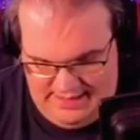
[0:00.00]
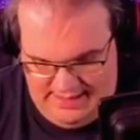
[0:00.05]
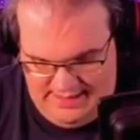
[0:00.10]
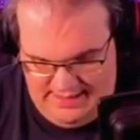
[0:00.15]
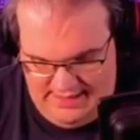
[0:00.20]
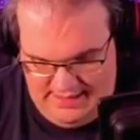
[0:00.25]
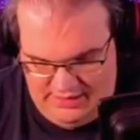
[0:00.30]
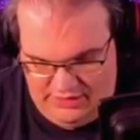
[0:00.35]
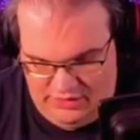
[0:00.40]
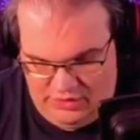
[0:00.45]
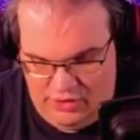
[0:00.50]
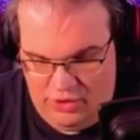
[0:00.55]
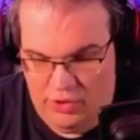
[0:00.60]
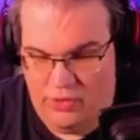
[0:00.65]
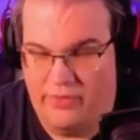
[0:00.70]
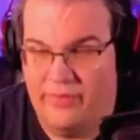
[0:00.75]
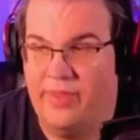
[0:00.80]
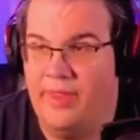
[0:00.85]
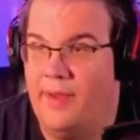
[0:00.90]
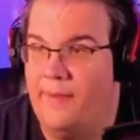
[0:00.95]
And there's
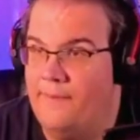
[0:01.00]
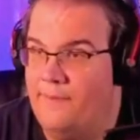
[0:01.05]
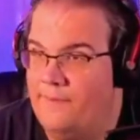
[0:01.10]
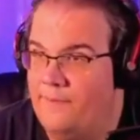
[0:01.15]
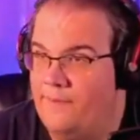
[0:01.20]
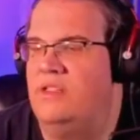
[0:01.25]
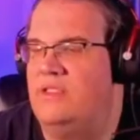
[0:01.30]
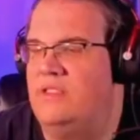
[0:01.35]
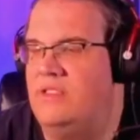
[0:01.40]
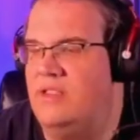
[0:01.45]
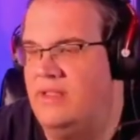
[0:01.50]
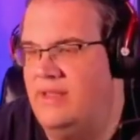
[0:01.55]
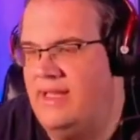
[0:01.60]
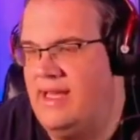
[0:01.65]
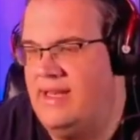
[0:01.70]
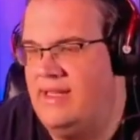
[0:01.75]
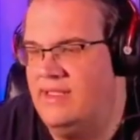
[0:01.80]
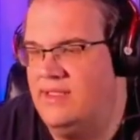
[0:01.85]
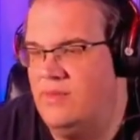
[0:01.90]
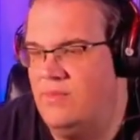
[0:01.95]
two of them. So
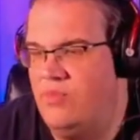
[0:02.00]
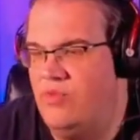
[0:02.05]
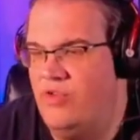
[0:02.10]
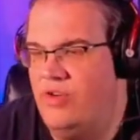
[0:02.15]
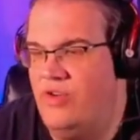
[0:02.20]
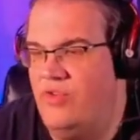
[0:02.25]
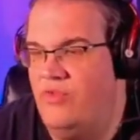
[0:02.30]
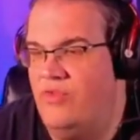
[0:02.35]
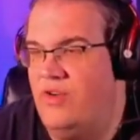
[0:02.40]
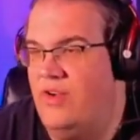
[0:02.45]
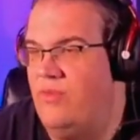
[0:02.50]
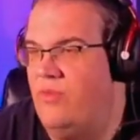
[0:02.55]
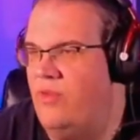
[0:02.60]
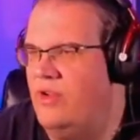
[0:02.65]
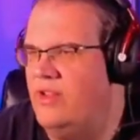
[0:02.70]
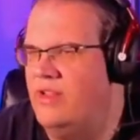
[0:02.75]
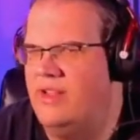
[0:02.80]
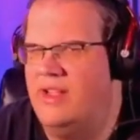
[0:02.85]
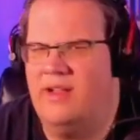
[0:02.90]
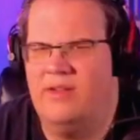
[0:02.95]
that is a pretty rough
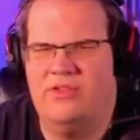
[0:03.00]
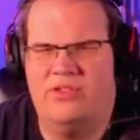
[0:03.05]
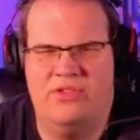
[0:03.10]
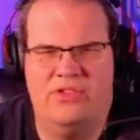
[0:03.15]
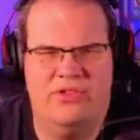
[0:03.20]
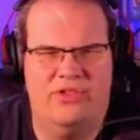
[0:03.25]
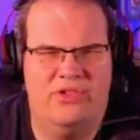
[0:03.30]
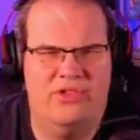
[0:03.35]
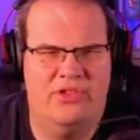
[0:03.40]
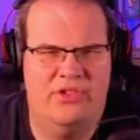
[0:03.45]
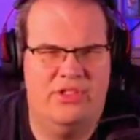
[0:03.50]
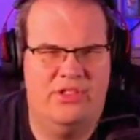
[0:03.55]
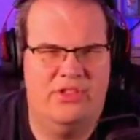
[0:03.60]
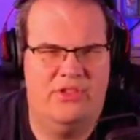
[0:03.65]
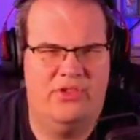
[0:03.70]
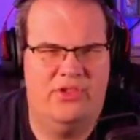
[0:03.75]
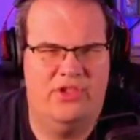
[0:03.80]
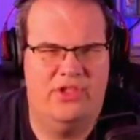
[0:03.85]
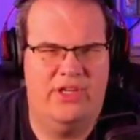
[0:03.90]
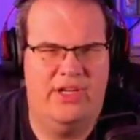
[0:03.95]
one. I'll just,
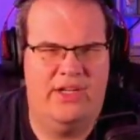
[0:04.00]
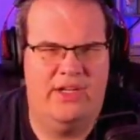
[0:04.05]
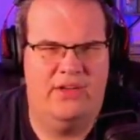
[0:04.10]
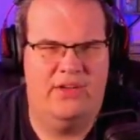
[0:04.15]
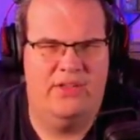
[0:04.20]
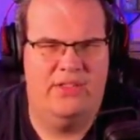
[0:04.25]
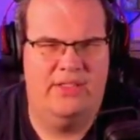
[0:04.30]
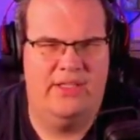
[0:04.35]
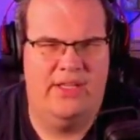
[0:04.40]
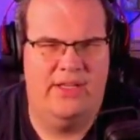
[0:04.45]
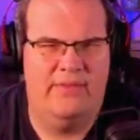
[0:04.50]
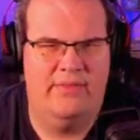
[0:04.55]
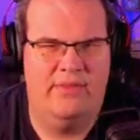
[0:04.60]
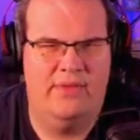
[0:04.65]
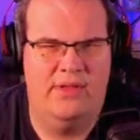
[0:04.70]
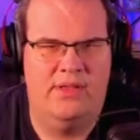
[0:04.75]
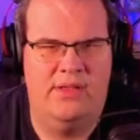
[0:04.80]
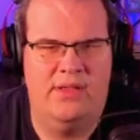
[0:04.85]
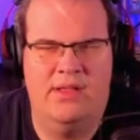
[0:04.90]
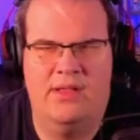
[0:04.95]
just to check because
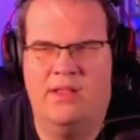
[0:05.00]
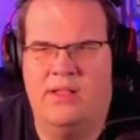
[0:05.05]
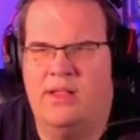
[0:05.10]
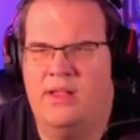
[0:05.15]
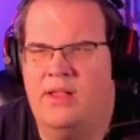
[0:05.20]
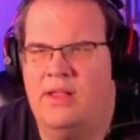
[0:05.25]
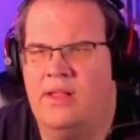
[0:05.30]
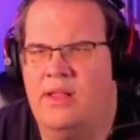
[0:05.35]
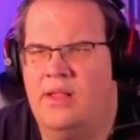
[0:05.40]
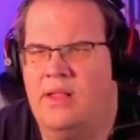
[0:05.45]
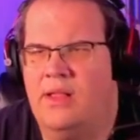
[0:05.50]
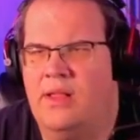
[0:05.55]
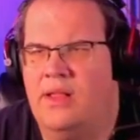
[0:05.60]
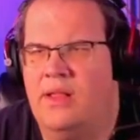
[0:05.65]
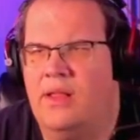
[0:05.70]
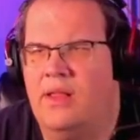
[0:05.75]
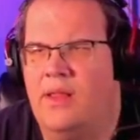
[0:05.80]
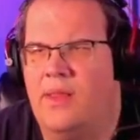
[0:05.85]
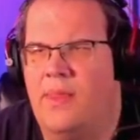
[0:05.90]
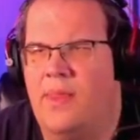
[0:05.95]
I'm
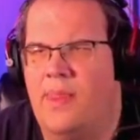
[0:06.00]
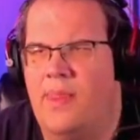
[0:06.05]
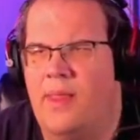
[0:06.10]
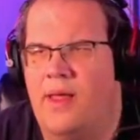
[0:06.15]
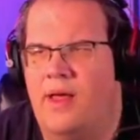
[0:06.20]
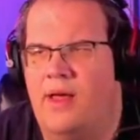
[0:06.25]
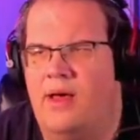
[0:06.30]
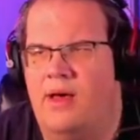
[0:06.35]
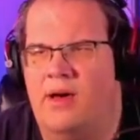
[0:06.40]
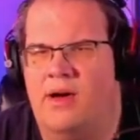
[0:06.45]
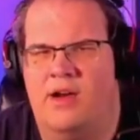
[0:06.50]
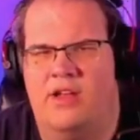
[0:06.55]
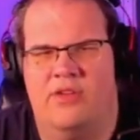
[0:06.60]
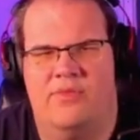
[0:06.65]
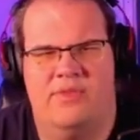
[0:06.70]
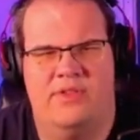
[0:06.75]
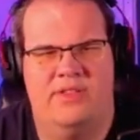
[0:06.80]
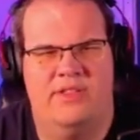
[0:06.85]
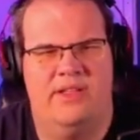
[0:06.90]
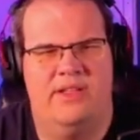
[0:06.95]
not one
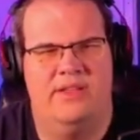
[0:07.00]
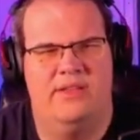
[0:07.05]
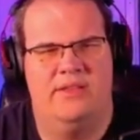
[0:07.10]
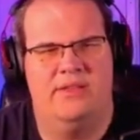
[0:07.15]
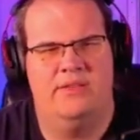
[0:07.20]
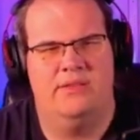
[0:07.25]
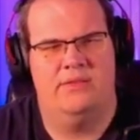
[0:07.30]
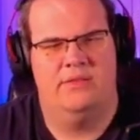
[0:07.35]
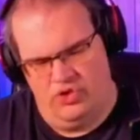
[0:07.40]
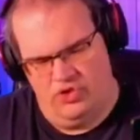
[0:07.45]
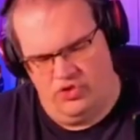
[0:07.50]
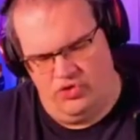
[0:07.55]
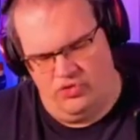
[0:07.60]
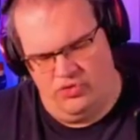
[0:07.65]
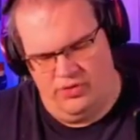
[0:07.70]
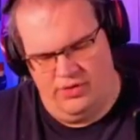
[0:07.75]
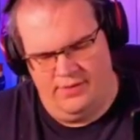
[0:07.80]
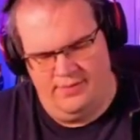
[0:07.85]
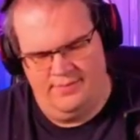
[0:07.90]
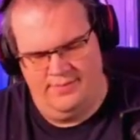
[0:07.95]
hundred percent
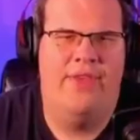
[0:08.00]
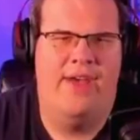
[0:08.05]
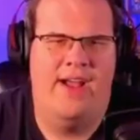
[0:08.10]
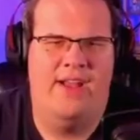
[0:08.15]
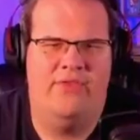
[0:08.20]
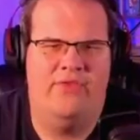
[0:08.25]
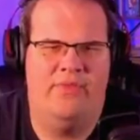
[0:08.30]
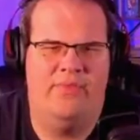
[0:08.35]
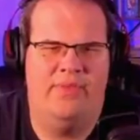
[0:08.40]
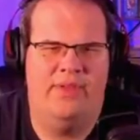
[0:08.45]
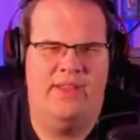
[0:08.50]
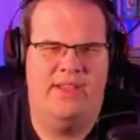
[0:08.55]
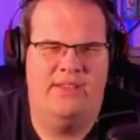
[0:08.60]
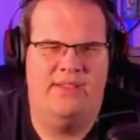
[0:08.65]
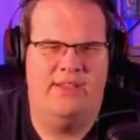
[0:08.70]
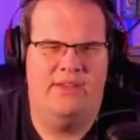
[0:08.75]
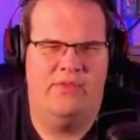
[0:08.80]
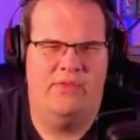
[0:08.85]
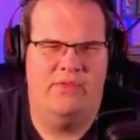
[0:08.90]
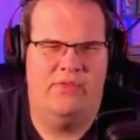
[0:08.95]
sure. That's
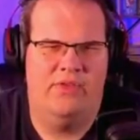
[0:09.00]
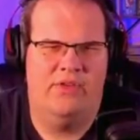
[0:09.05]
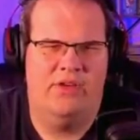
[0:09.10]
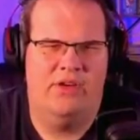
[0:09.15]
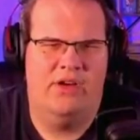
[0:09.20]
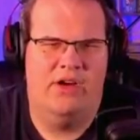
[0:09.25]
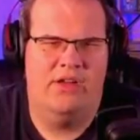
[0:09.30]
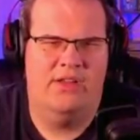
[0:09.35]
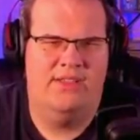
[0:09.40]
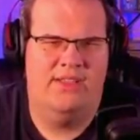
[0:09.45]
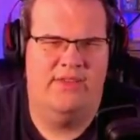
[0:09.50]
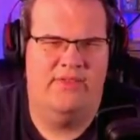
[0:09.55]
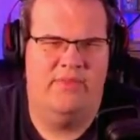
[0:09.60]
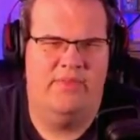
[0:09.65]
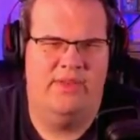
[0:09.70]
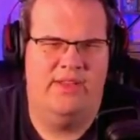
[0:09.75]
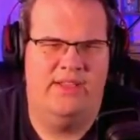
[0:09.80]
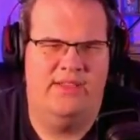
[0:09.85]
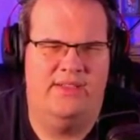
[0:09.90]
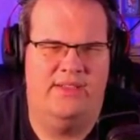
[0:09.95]
replacing, what card is that
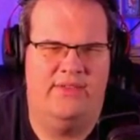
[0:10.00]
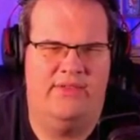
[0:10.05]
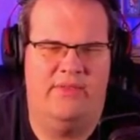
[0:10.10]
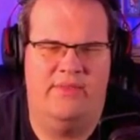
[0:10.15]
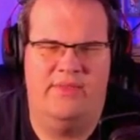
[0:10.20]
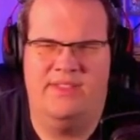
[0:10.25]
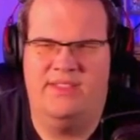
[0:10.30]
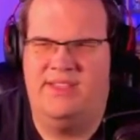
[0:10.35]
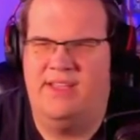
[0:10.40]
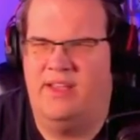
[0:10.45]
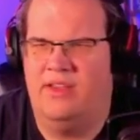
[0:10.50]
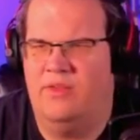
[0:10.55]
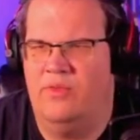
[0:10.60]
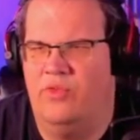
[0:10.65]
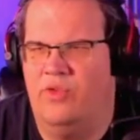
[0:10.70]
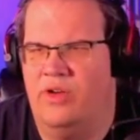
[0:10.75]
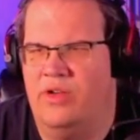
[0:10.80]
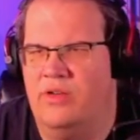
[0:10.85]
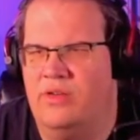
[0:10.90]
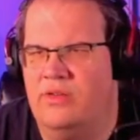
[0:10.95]
replacing from
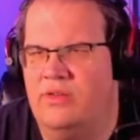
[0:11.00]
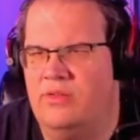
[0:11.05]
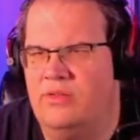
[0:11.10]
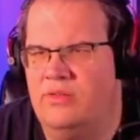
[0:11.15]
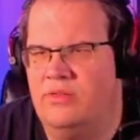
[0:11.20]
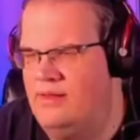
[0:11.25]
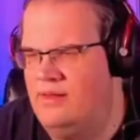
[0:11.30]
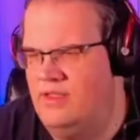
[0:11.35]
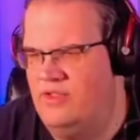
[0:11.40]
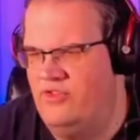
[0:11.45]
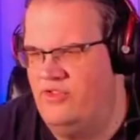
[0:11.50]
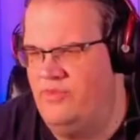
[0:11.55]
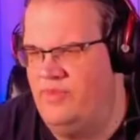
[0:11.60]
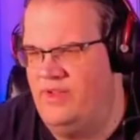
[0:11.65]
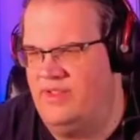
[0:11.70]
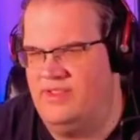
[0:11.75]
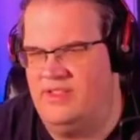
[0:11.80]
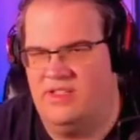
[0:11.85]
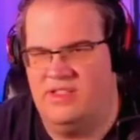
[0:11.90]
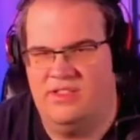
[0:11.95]
standard one? It's
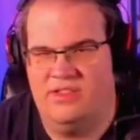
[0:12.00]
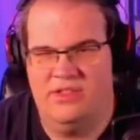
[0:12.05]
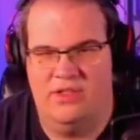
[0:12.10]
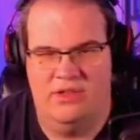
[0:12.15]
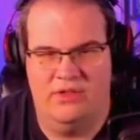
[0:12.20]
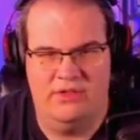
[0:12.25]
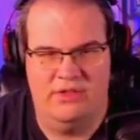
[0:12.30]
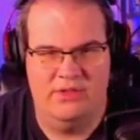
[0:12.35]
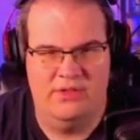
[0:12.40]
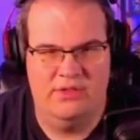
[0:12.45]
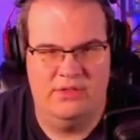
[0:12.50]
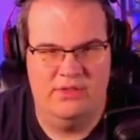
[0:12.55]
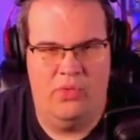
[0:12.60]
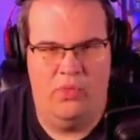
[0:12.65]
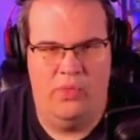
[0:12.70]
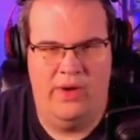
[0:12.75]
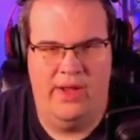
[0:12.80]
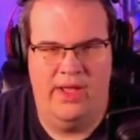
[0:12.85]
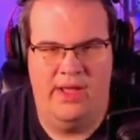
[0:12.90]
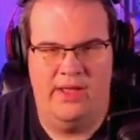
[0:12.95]
replacing Assault,
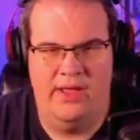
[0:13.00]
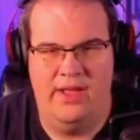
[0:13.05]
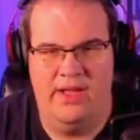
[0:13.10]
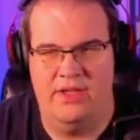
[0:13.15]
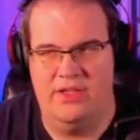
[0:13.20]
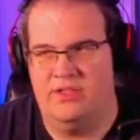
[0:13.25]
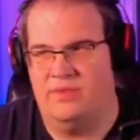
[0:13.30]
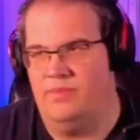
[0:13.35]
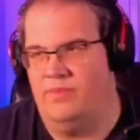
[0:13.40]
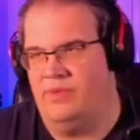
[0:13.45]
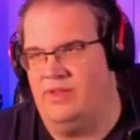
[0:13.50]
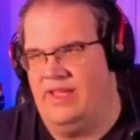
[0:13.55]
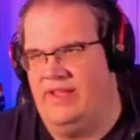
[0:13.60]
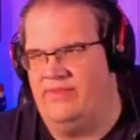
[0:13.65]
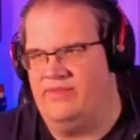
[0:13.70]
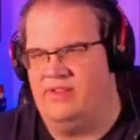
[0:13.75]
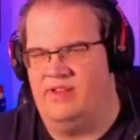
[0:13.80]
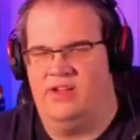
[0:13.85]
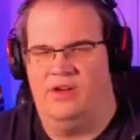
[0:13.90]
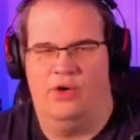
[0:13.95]
where it just
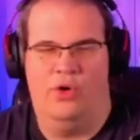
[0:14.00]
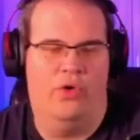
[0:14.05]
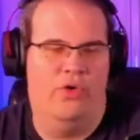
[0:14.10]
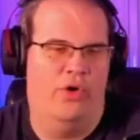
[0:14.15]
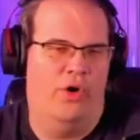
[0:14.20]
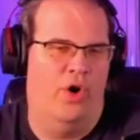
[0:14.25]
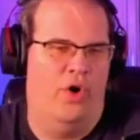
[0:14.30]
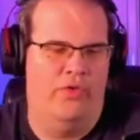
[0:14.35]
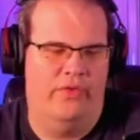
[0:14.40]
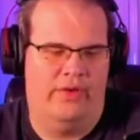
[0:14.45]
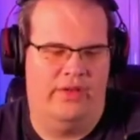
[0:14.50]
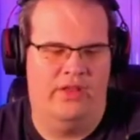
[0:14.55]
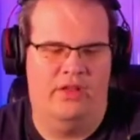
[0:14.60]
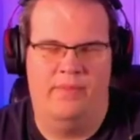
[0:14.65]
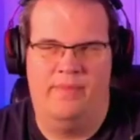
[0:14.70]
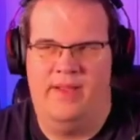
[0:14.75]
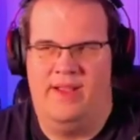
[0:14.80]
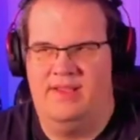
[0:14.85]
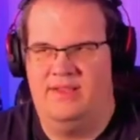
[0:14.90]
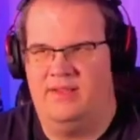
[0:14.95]
gives it
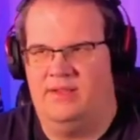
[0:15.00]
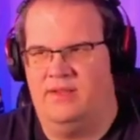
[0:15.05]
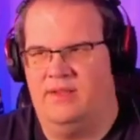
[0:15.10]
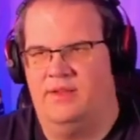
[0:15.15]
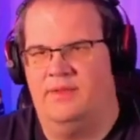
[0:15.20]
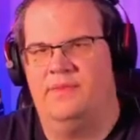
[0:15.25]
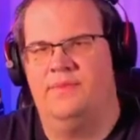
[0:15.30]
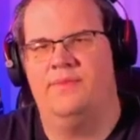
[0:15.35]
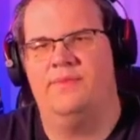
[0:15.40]
overkill basically.